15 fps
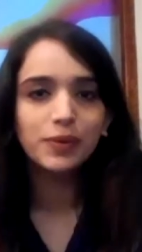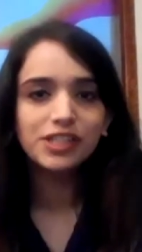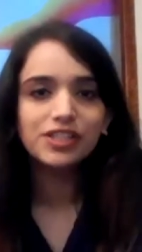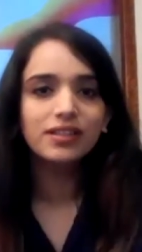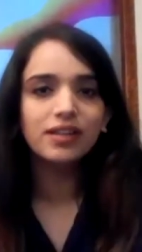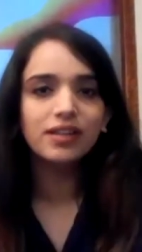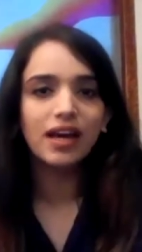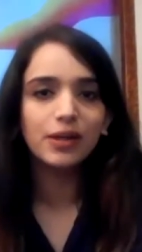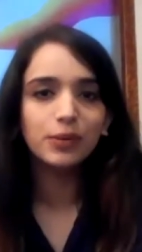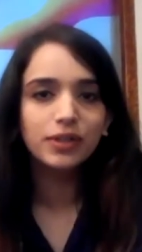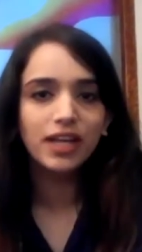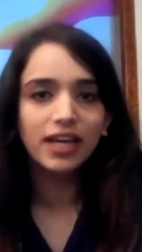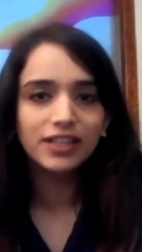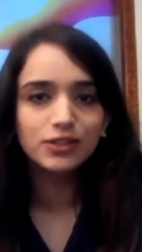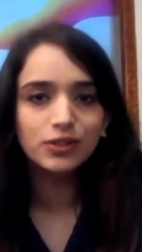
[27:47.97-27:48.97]
question I
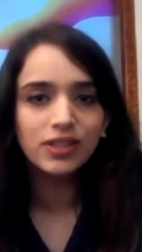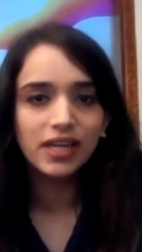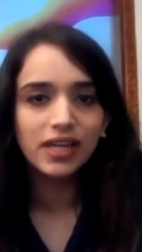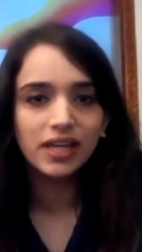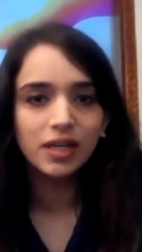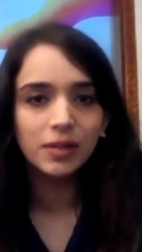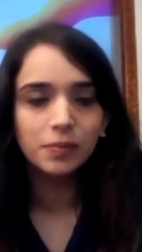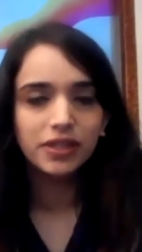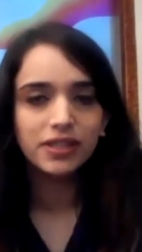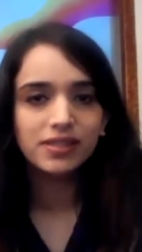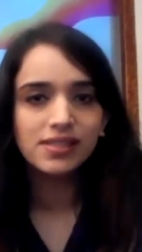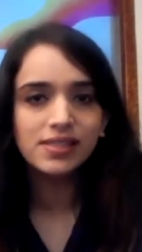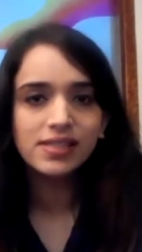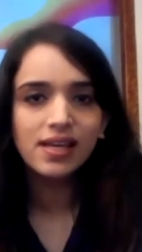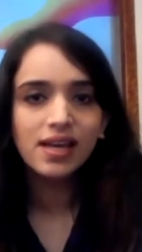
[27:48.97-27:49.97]
would like to take up
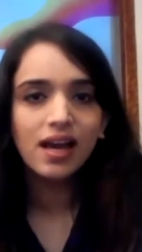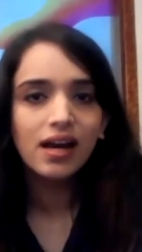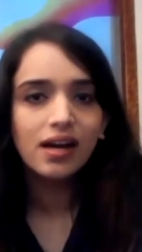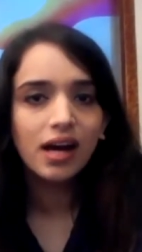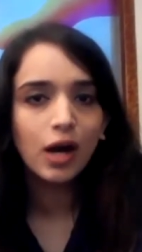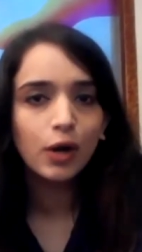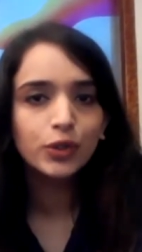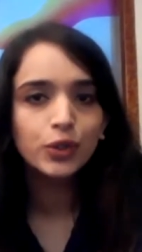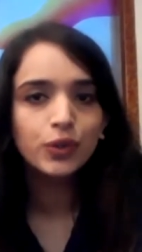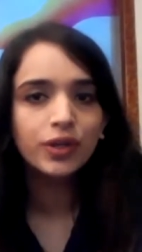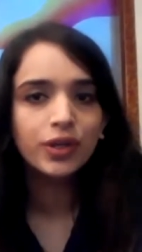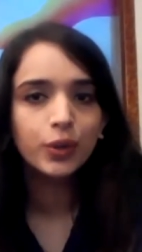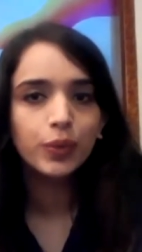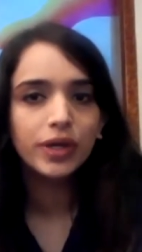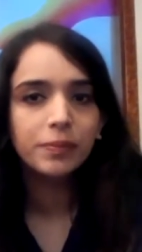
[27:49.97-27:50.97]
is how
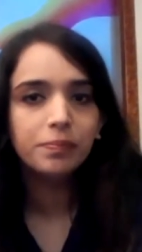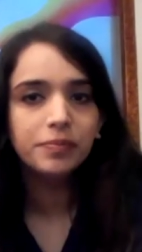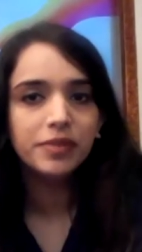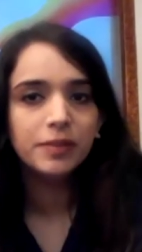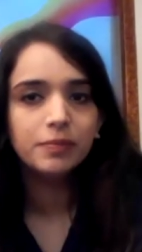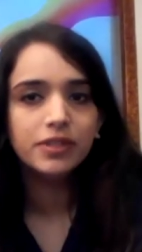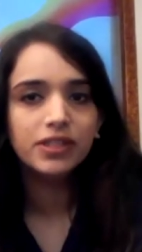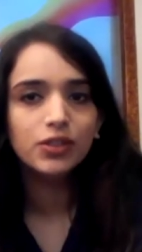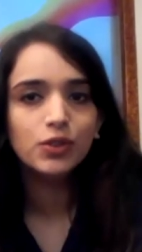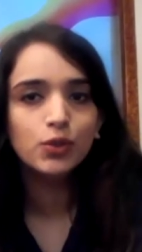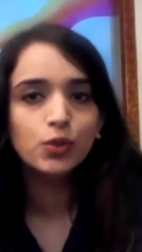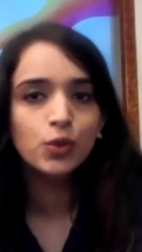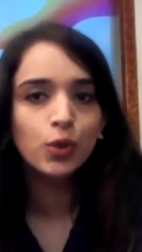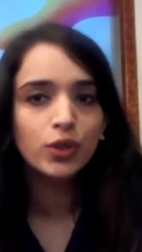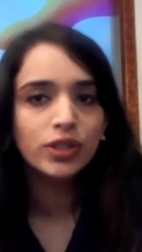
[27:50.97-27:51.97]
to equip people
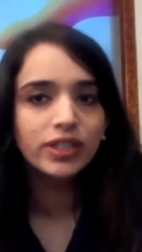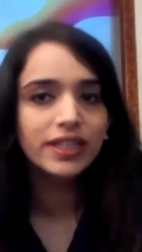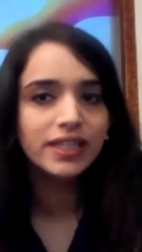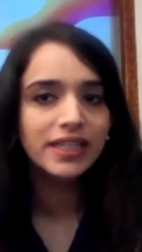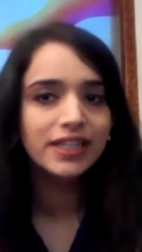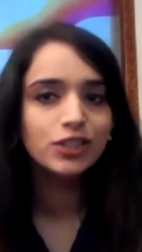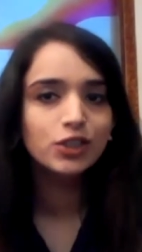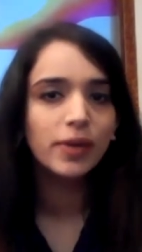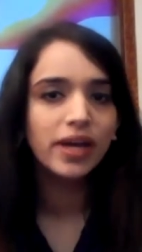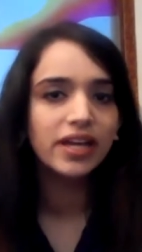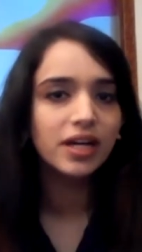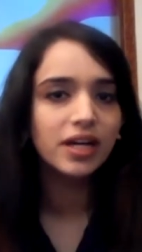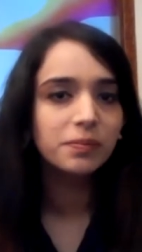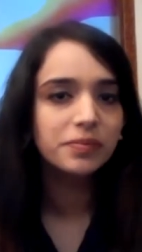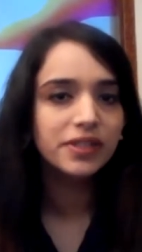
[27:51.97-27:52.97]
who hold the key to
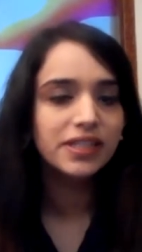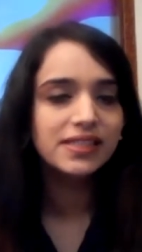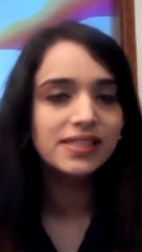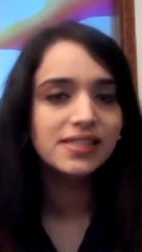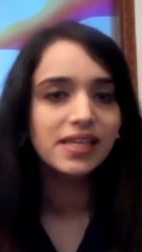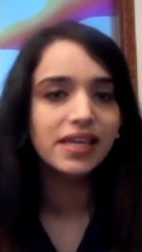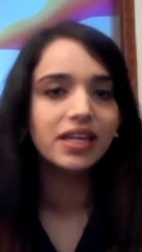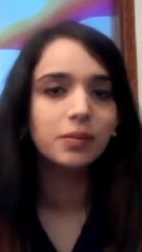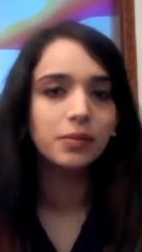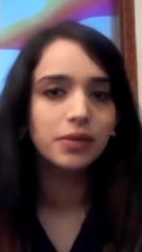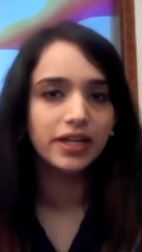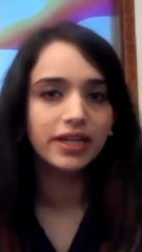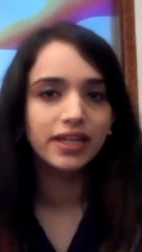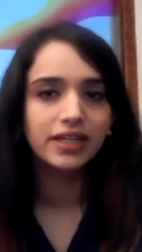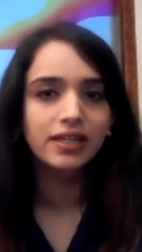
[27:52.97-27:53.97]
my company's
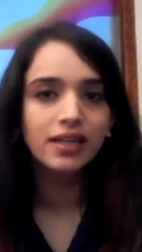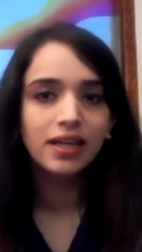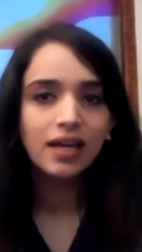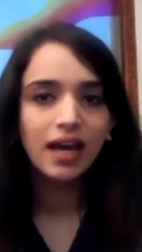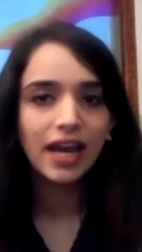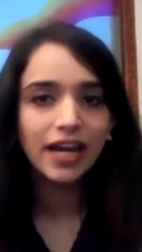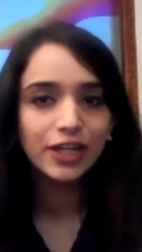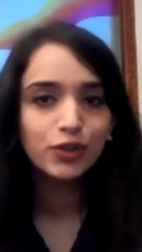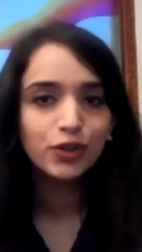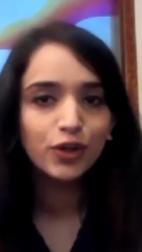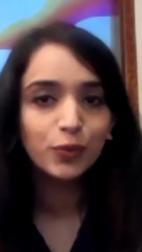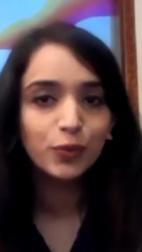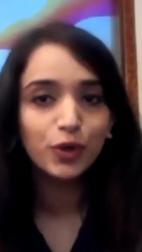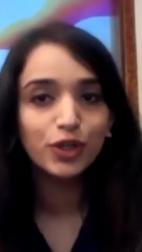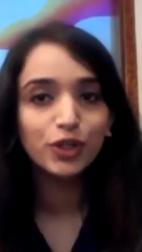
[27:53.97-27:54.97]
scalability. I do
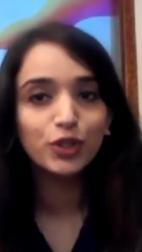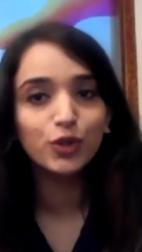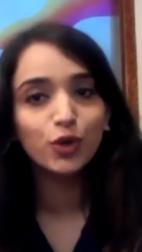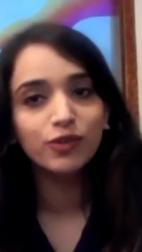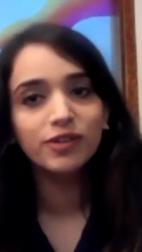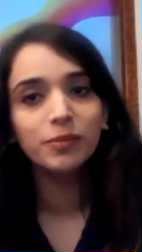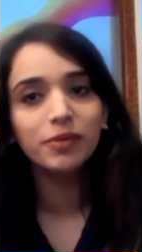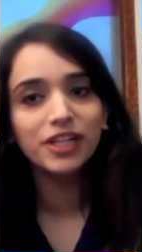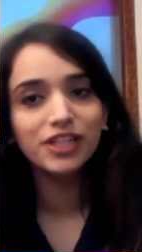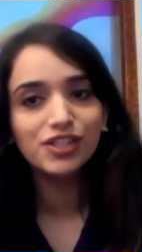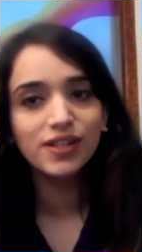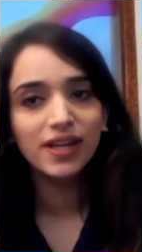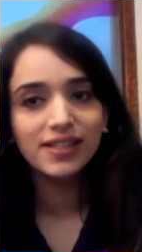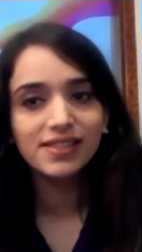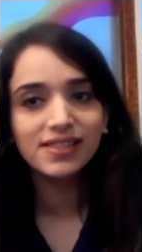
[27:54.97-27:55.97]
not want to
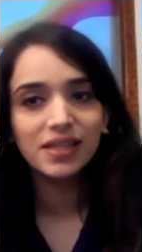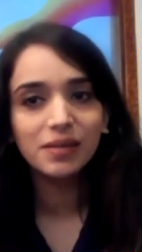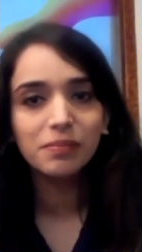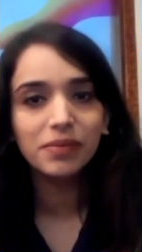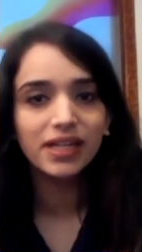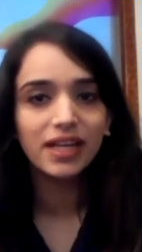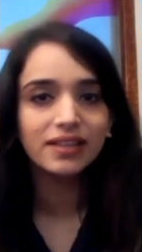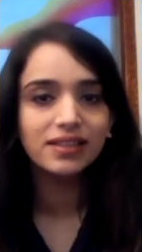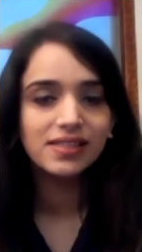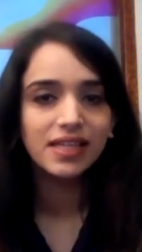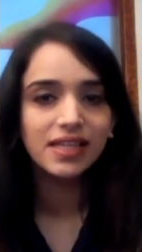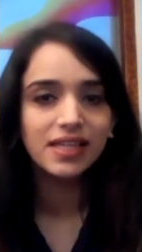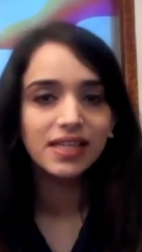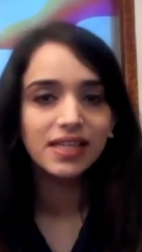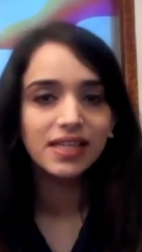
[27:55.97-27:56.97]
overpressurize them, but at the
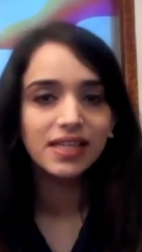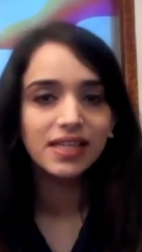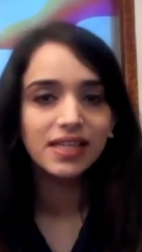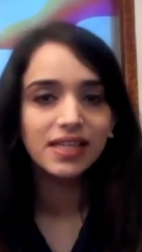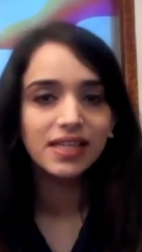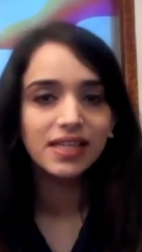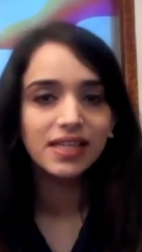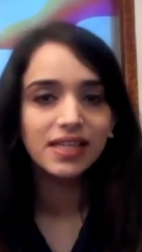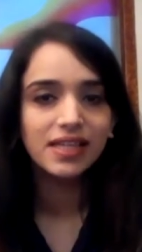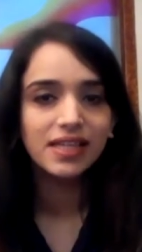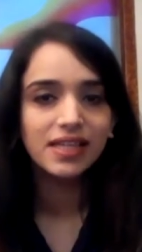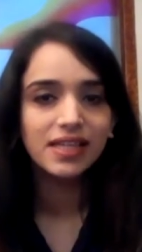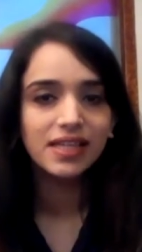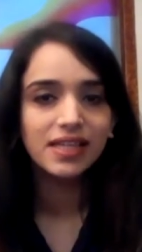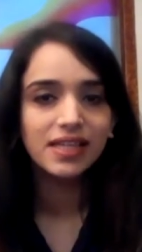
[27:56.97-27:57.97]
same time, make them
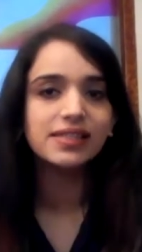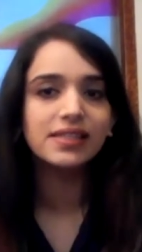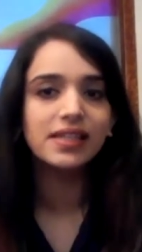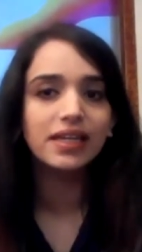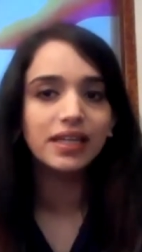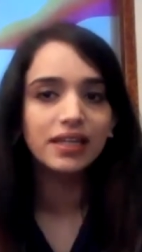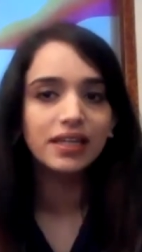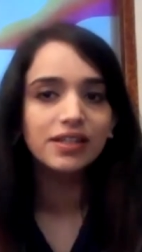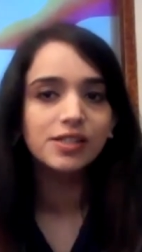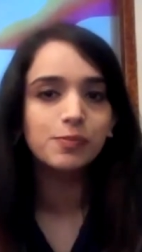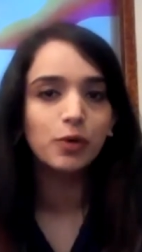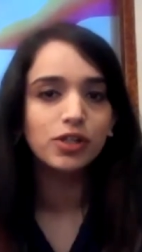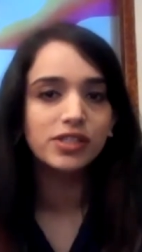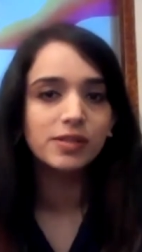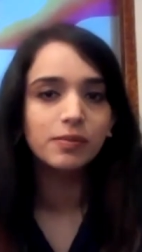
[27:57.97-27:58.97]
realize their key
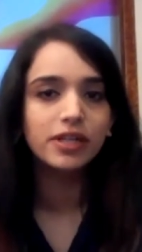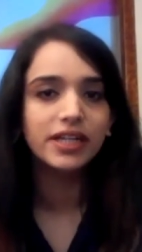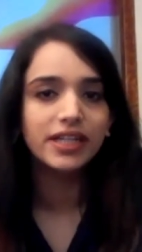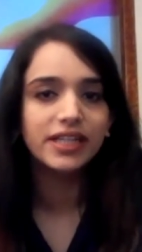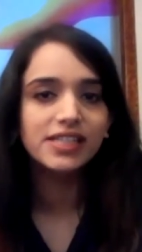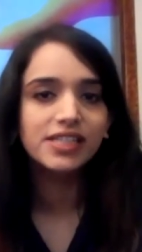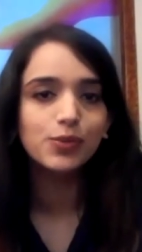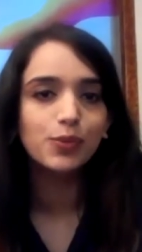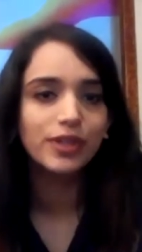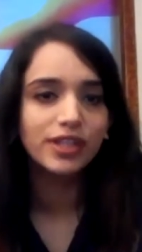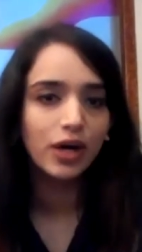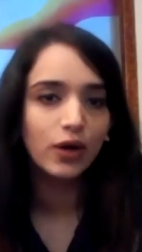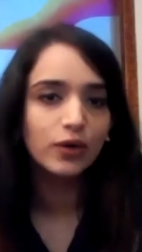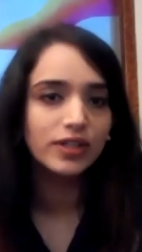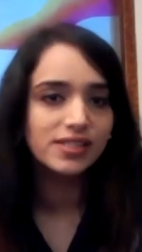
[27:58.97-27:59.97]
responsibilities
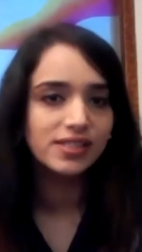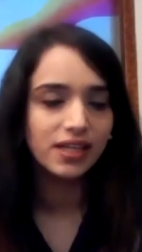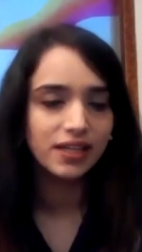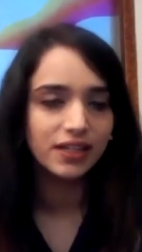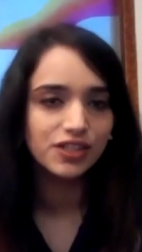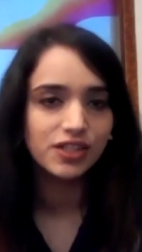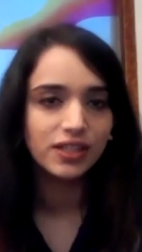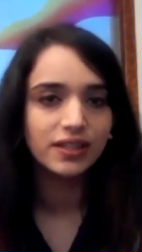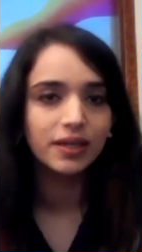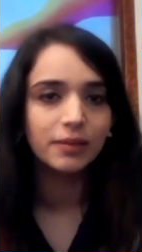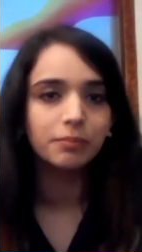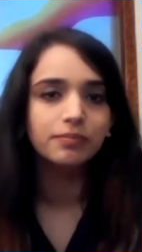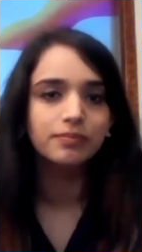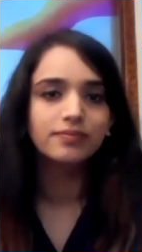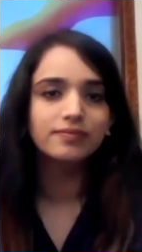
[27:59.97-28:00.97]
without discouraging
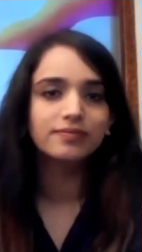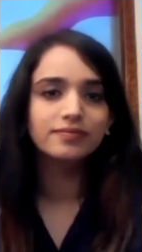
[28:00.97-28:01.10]
them.